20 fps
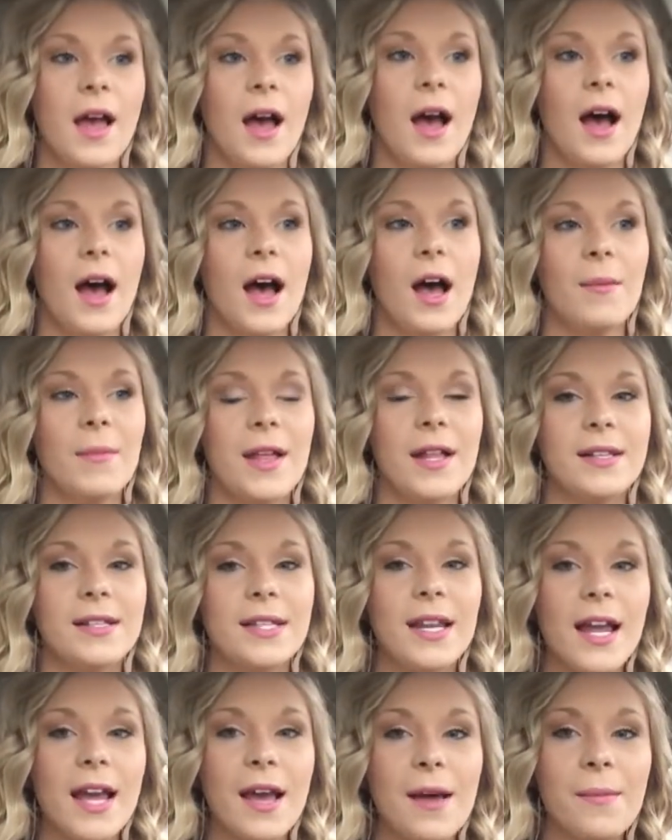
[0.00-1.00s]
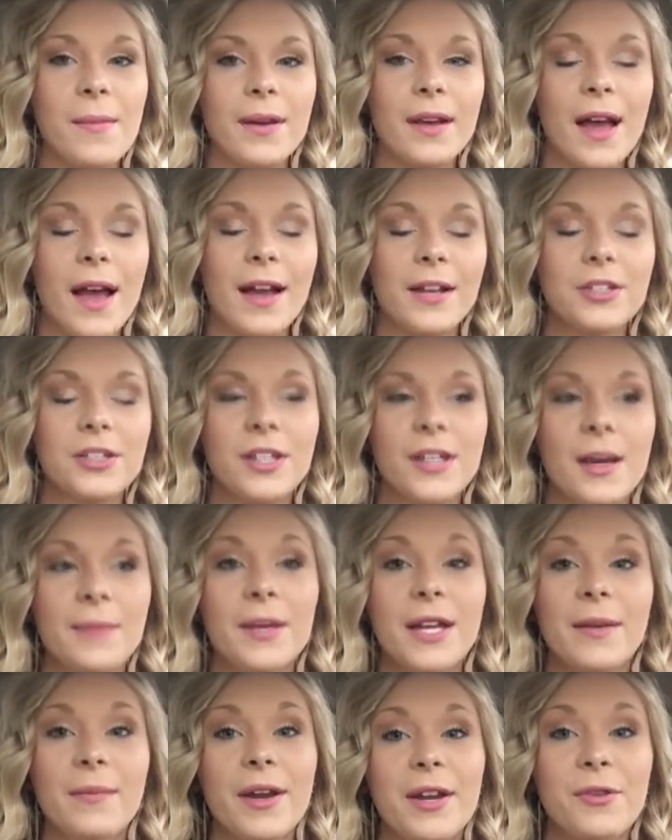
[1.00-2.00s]
Then today, I'm
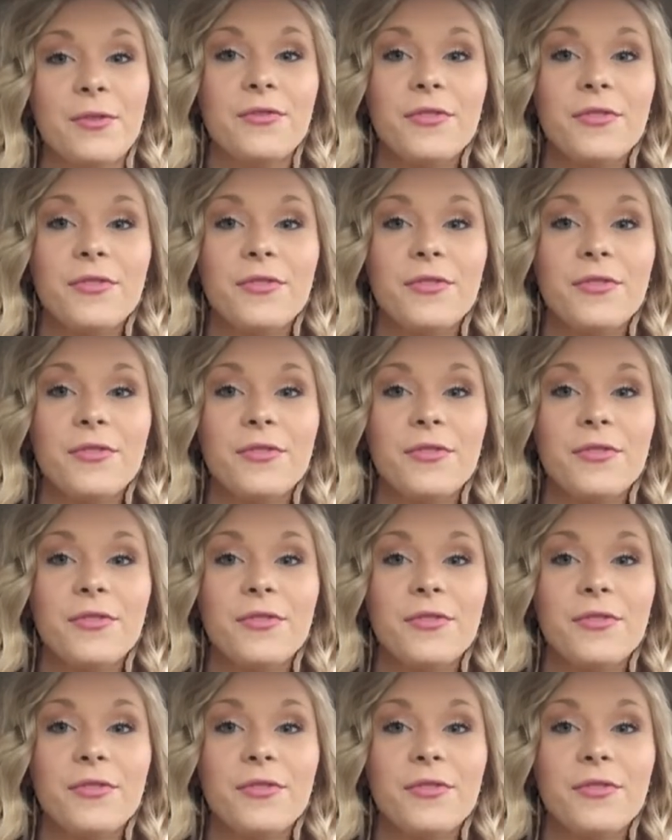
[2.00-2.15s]
getting my new